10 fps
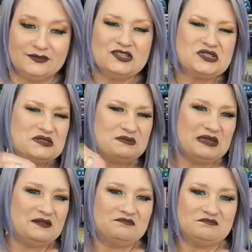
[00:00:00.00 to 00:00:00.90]
just
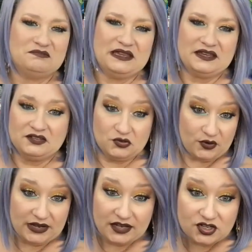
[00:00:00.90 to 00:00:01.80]
me being
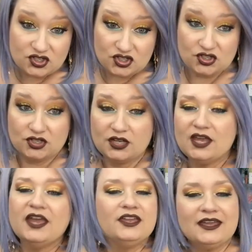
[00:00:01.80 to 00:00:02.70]
dorkish.
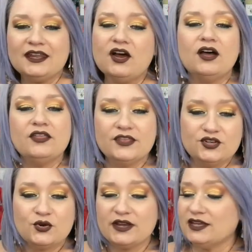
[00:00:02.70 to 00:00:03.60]
You get all the
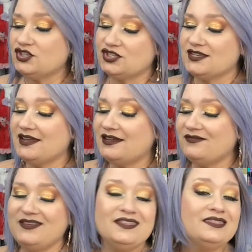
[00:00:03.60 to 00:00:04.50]
dorkish
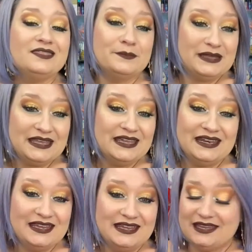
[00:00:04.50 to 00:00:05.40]
stuff in the
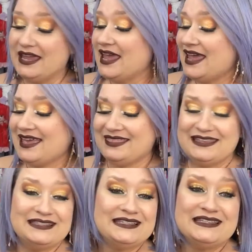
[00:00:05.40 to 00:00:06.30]
beginning. And
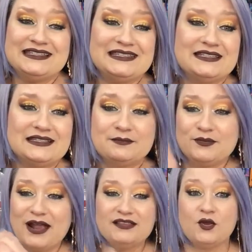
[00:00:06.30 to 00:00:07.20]
this is a
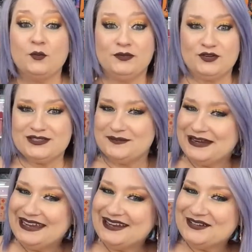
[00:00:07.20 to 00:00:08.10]
surprise. Oh, there's
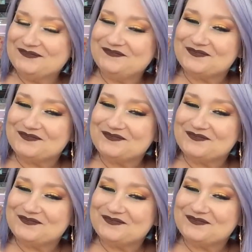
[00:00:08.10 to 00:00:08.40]
somebody here.